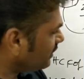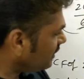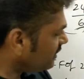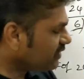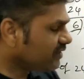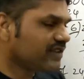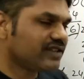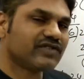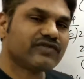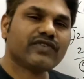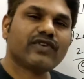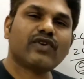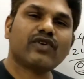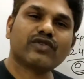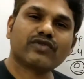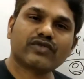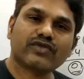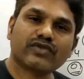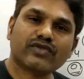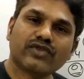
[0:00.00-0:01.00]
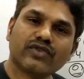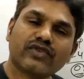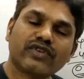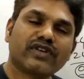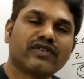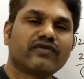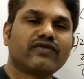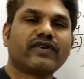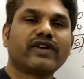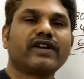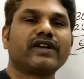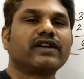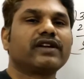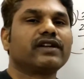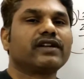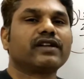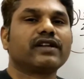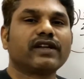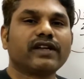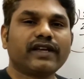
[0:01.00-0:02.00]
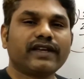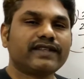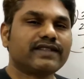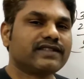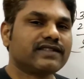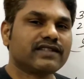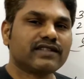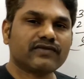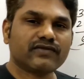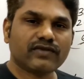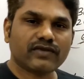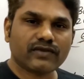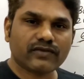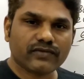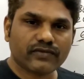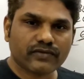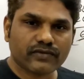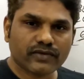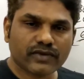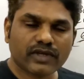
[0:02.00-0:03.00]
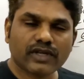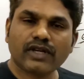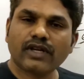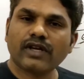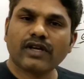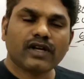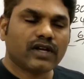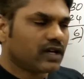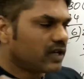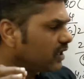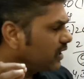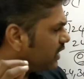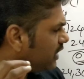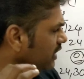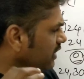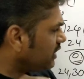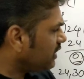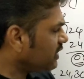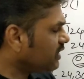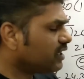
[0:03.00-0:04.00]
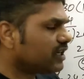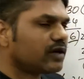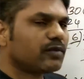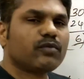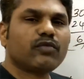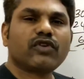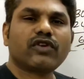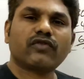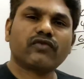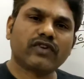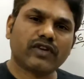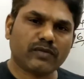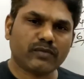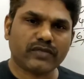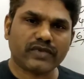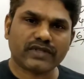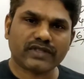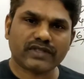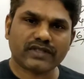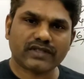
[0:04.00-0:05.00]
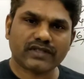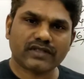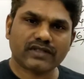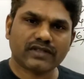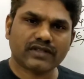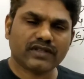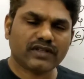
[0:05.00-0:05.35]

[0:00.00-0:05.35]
In this way also you can find HCF of any number of numbers.